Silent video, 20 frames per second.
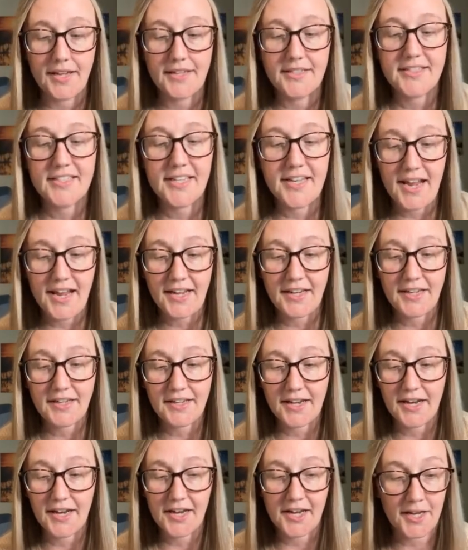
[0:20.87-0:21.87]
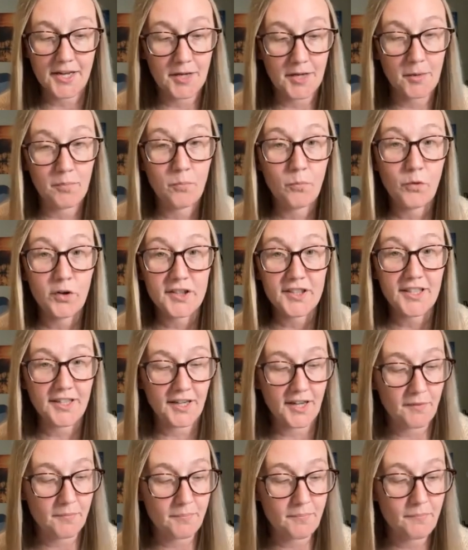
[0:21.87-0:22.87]
Today I am working
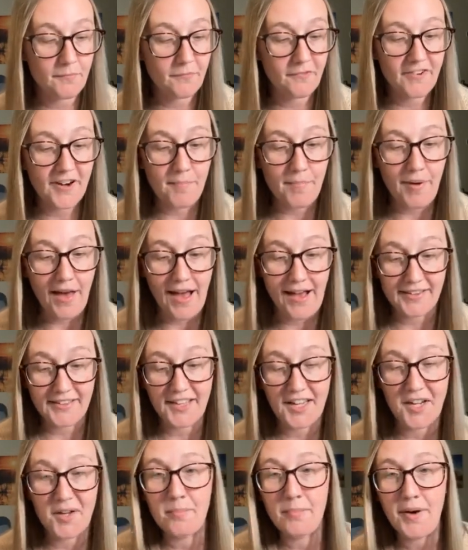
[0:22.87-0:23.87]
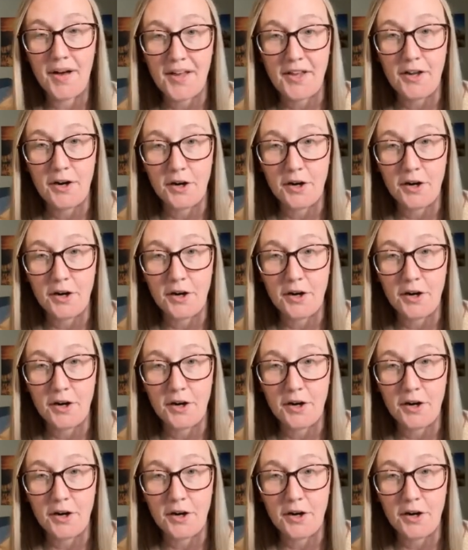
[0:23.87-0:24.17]
on repacking my